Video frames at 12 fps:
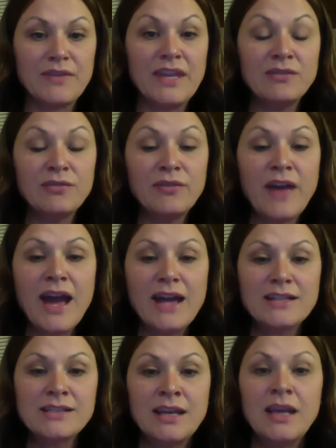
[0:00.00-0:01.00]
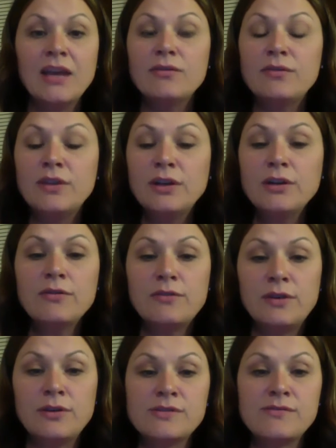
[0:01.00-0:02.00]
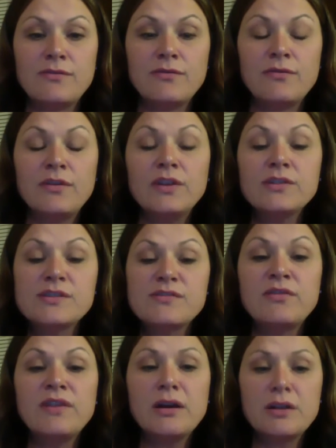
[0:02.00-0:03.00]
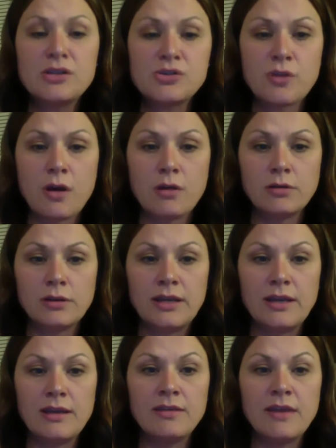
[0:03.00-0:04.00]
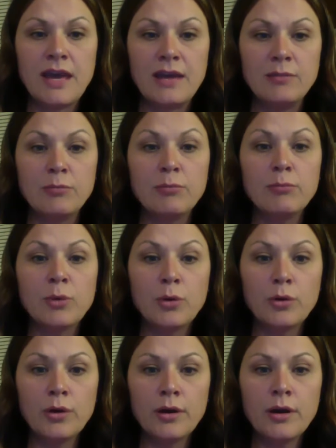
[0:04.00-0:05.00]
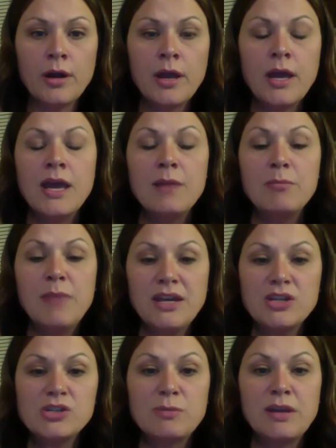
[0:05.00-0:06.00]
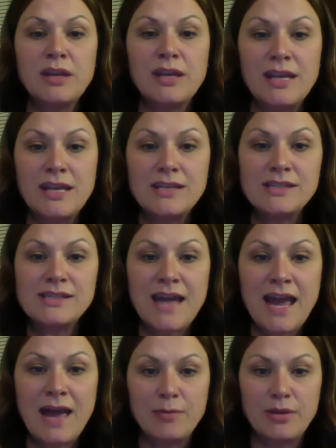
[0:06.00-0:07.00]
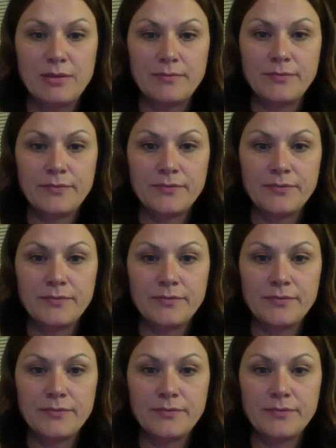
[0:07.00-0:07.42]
In fact, Vera feels very strongly that more management needs to happen.